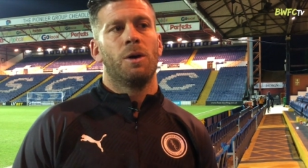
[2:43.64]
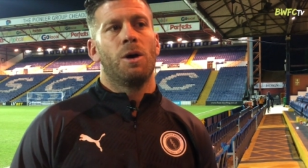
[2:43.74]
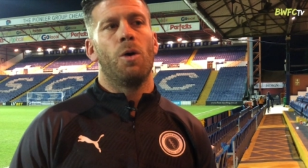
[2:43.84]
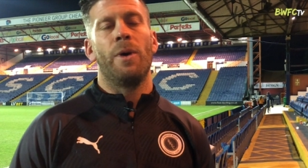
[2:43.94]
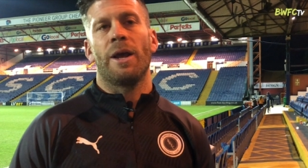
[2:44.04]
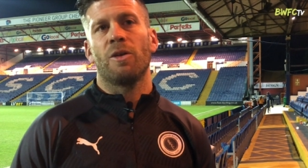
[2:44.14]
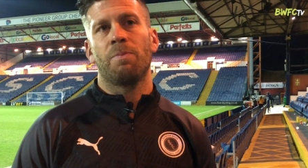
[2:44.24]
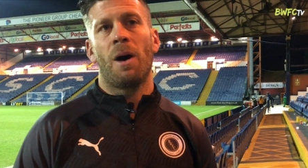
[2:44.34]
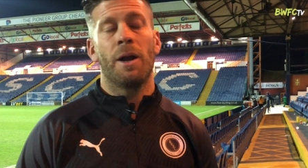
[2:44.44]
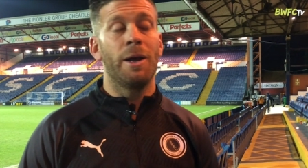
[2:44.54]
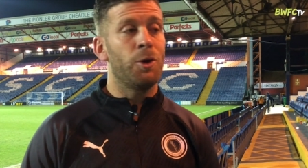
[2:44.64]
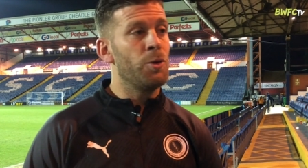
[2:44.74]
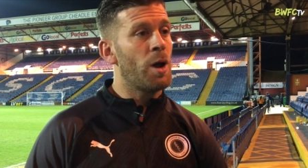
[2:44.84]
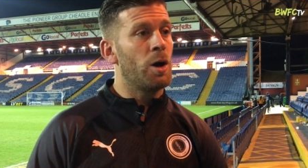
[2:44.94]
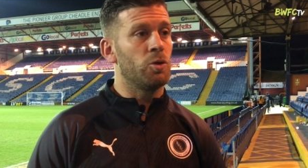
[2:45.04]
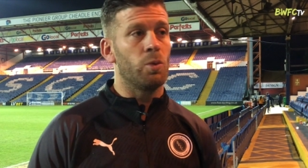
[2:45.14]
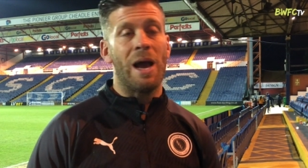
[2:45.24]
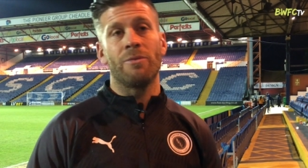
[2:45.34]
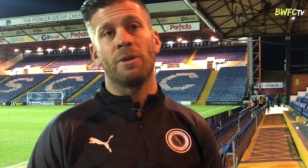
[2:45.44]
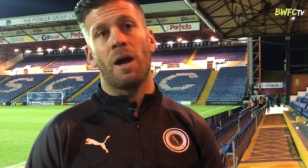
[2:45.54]
a win against Barnet? Who knows? We
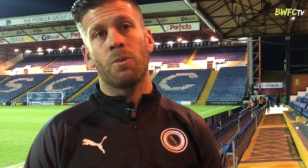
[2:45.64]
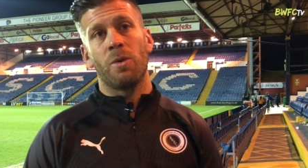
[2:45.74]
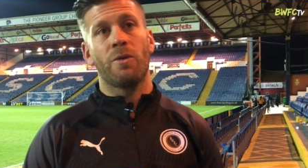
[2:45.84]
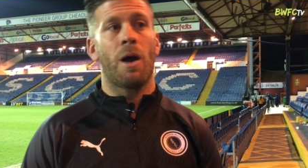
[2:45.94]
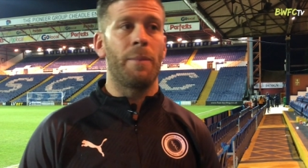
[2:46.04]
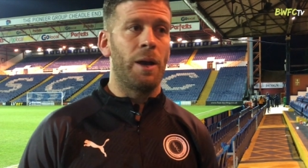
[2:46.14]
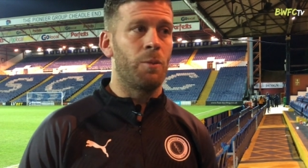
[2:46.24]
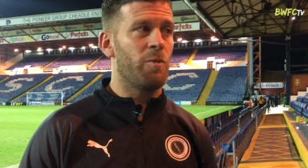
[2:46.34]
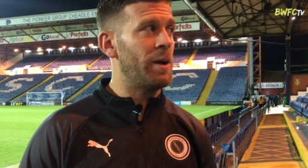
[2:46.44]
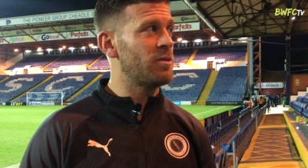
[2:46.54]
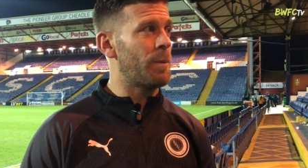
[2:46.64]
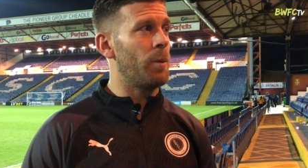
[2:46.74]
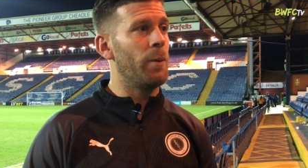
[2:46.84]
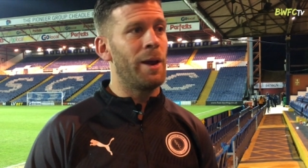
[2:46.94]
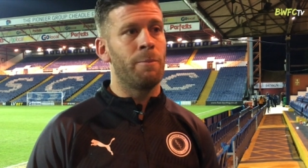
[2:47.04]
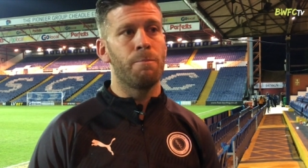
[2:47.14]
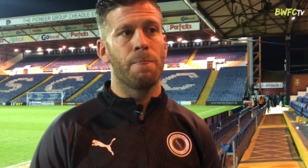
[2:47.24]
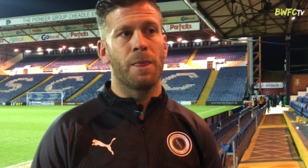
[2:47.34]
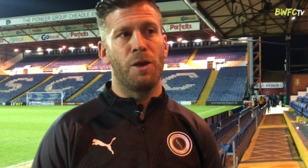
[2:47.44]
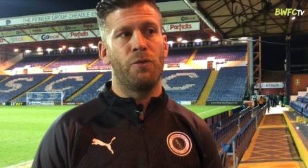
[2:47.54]
haven't done. We've come here and we've picked up a win.
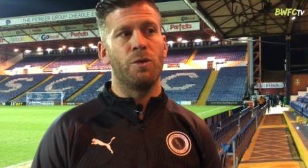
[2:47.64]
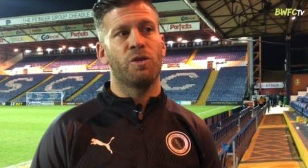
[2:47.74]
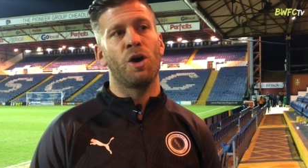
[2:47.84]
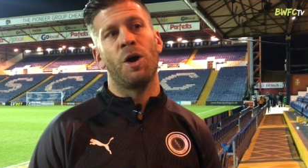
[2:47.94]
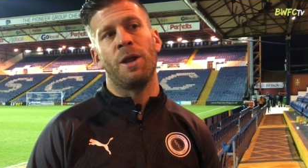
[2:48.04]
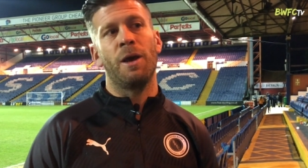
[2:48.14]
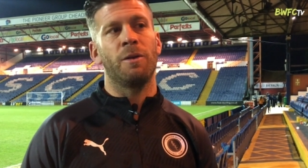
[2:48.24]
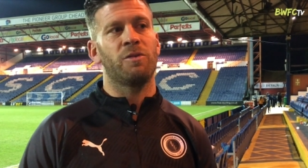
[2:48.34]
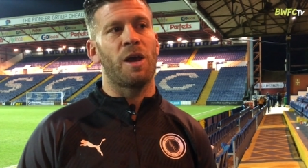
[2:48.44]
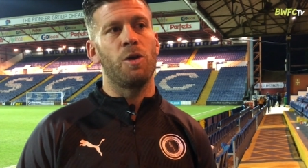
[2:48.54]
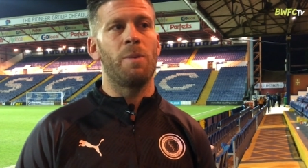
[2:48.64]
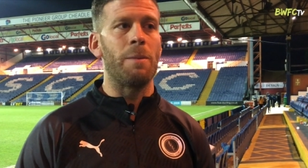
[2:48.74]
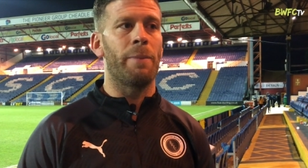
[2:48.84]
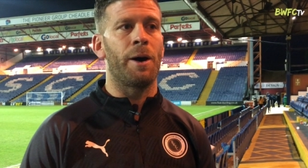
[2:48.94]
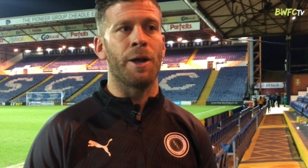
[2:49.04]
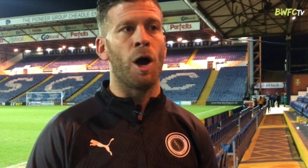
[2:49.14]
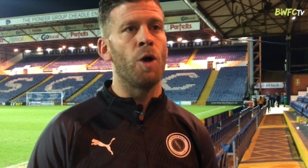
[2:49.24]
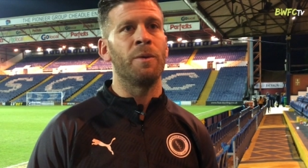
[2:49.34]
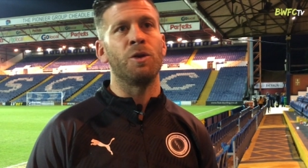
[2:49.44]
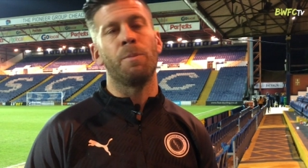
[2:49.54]
If you turn it and say you beat Barnet
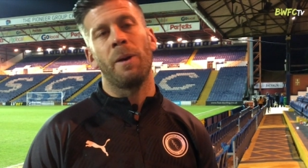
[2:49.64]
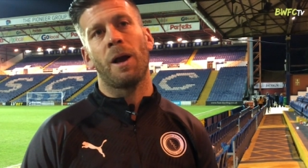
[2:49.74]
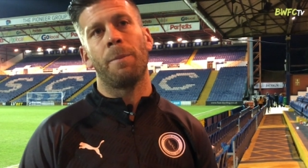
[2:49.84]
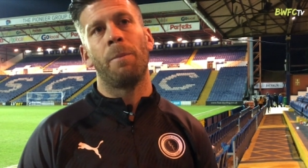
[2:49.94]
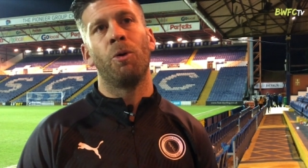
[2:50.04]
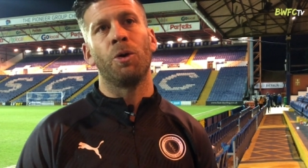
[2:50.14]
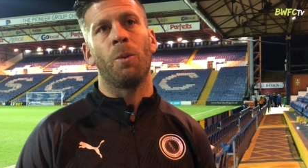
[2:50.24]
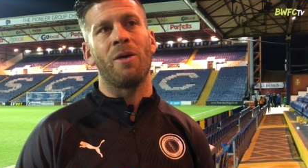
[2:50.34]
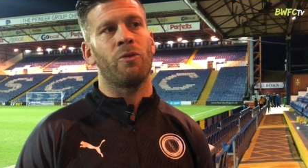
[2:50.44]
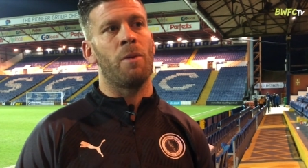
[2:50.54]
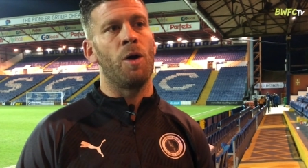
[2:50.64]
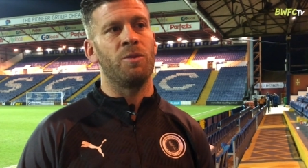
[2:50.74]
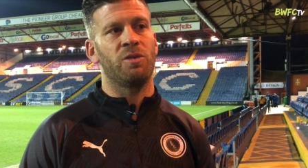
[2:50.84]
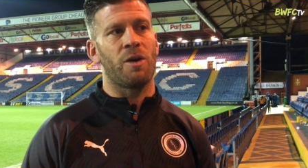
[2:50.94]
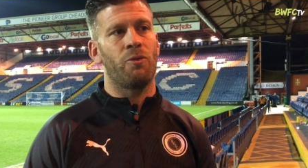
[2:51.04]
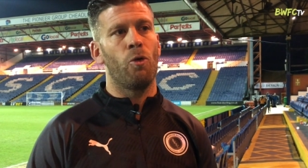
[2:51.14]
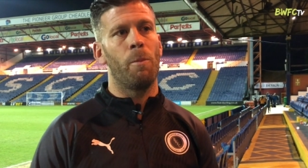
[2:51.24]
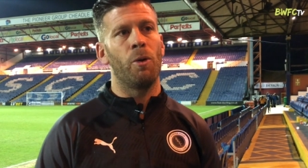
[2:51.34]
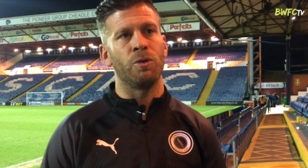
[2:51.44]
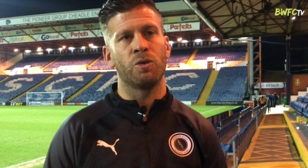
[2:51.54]
home and you pick up a point away from home, you say 4
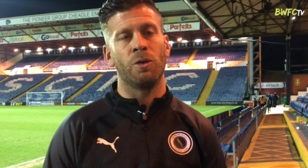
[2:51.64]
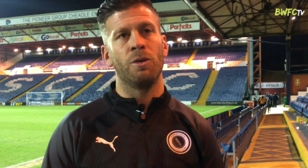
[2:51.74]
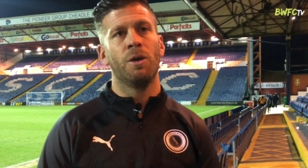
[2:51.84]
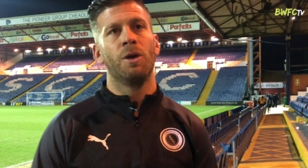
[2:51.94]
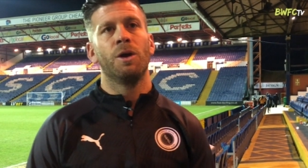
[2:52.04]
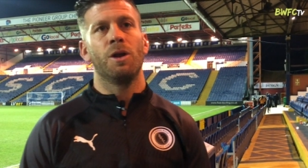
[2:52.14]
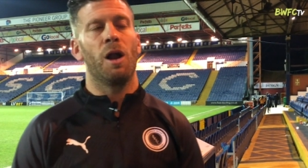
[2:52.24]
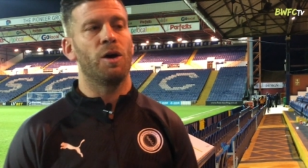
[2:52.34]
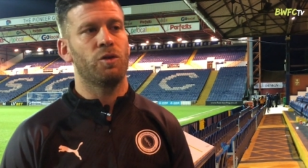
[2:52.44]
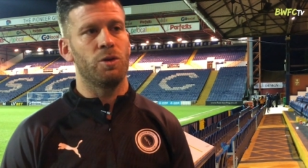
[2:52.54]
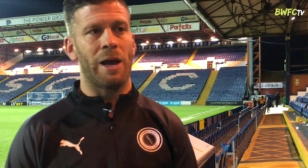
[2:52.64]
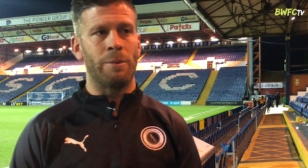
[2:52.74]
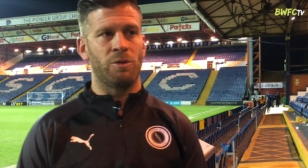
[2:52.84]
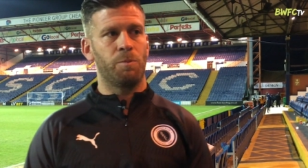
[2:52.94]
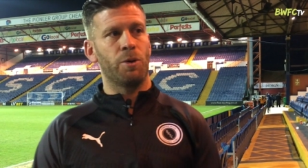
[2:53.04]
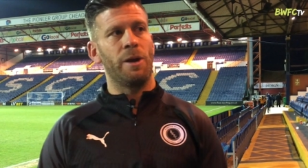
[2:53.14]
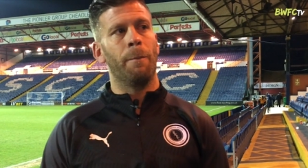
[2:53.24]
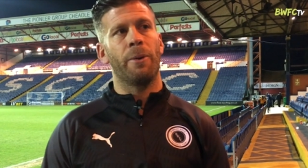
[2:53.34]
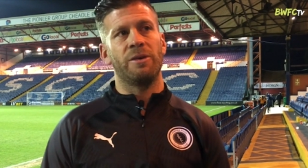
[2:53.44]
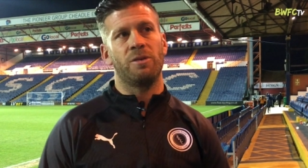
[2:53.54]
points on your last 2 games is pretty
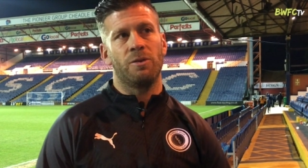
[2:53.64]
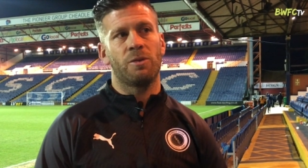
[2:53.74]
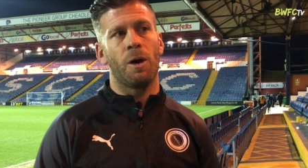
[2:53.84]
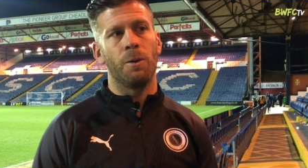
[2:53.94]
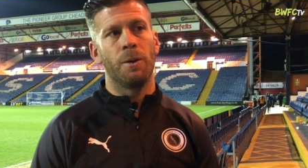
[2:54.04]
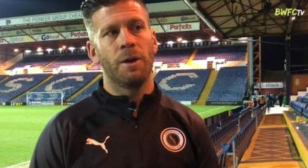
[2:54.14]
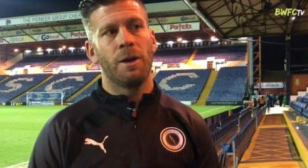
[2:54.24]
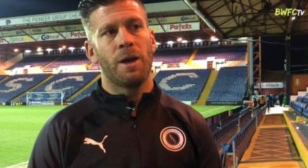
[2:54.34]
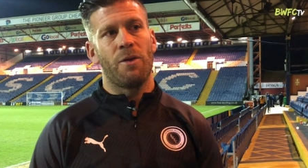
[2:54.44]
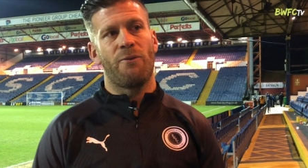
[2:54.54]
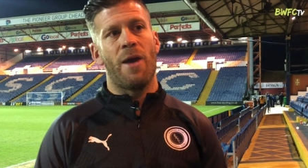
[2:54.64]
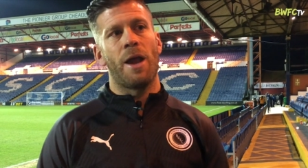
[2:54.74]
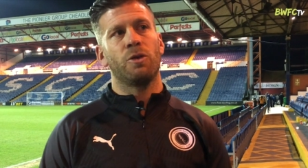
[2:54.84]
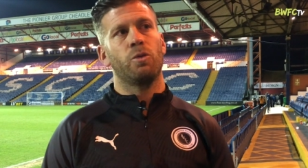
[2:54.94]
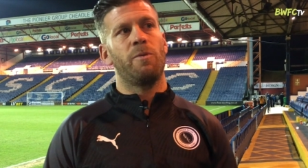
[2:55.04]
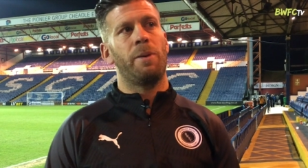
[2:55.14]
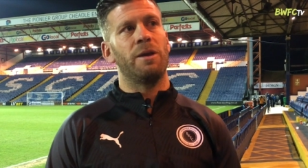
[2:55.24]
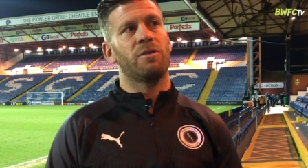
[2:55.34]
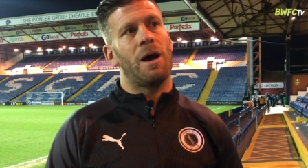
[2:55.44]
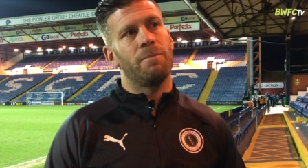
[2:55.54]
impressive. So in fairness, we've
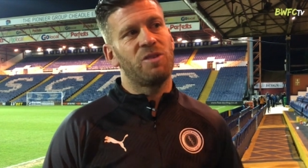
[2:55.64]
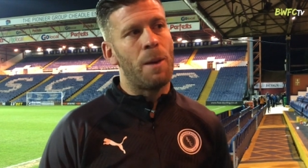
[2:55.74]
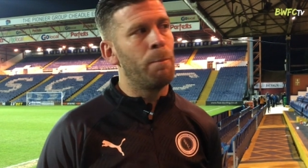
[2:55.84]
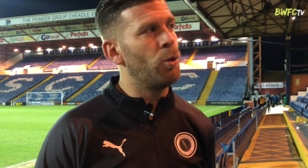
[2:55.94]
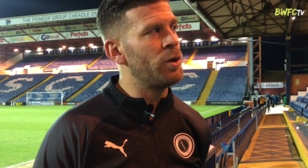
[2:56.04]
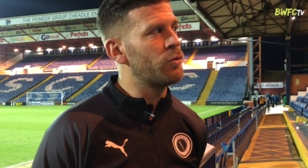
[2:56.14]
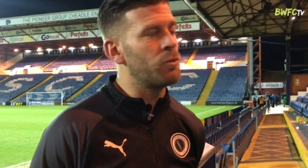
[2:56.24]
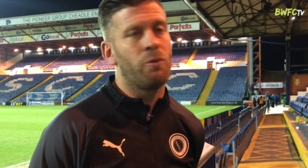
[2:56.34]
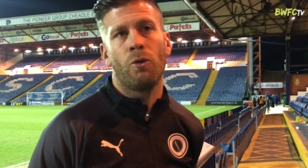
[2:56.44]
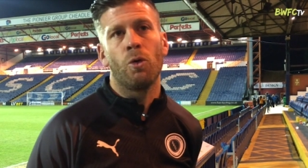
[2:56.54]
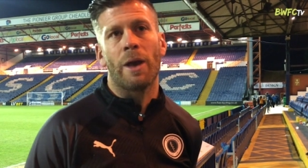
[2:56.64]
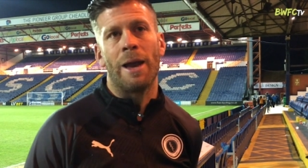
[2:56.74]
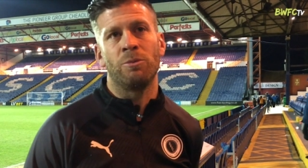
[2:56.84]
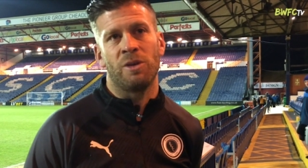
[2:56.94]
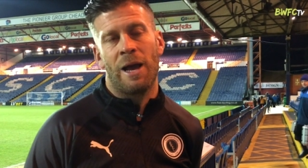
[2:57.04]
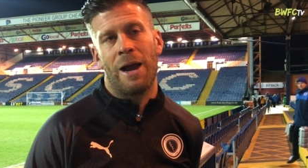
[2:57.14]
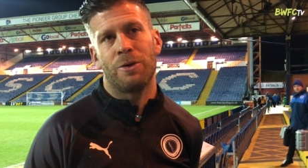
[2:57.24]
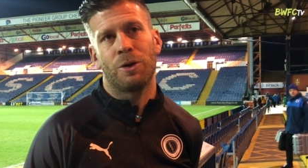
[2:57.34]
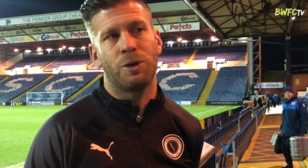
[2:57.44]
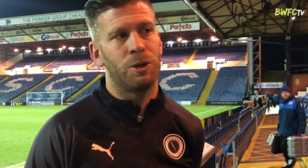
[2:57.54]
picked up 10 points from 4 games in
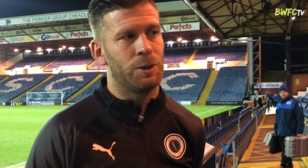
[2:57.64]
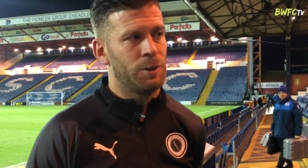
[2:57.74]
Harrogate,